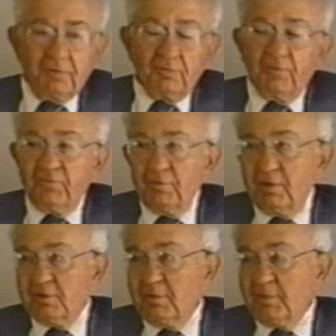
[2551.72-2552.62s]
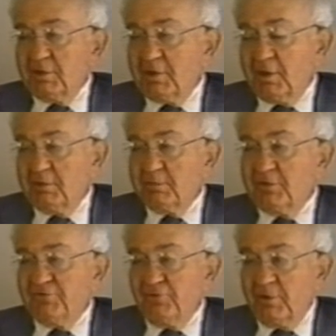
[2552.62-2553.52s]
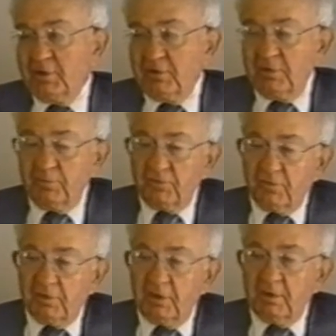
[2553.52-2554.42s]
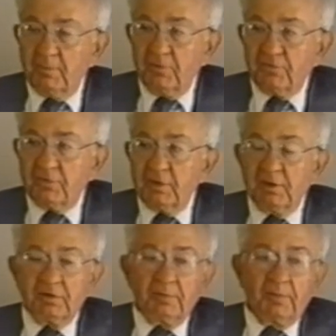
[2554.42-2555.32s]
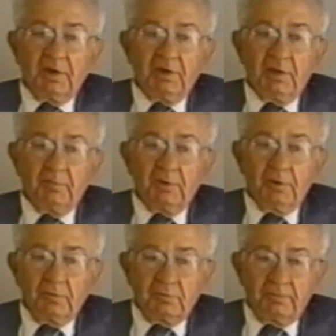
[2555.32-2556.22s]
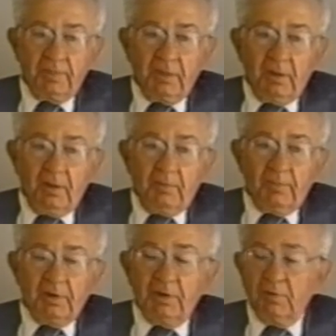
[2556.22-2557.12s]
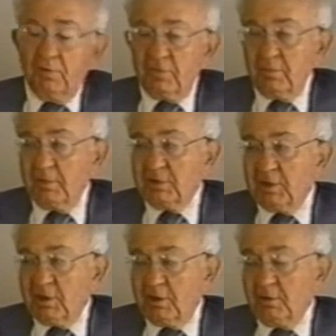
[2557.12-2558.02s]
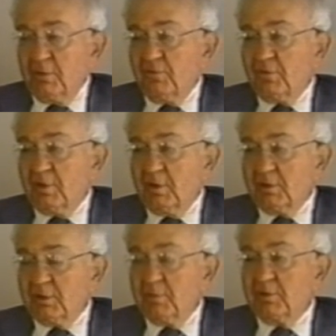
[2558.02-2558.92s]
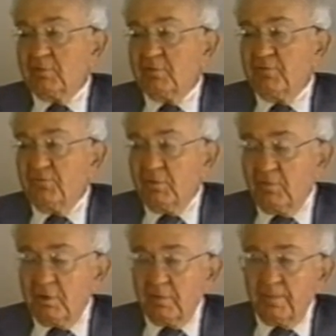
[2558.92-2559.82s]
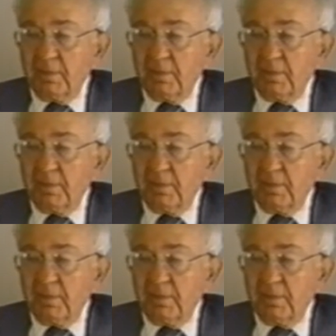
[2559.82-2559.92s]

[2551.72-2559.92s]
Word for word: reviewing them in time to join in them, so they are mostly under my name alone. But he was a meticulous, ultimate reviewer.